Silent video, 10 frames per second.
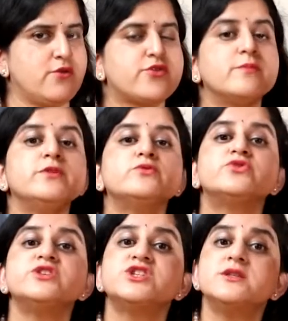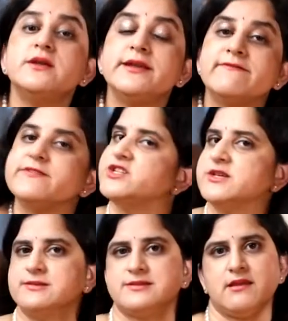from nutritional
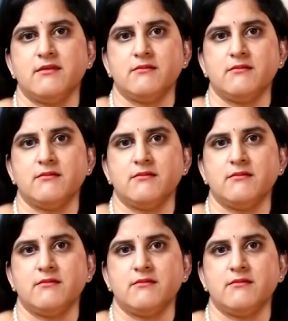deficiency.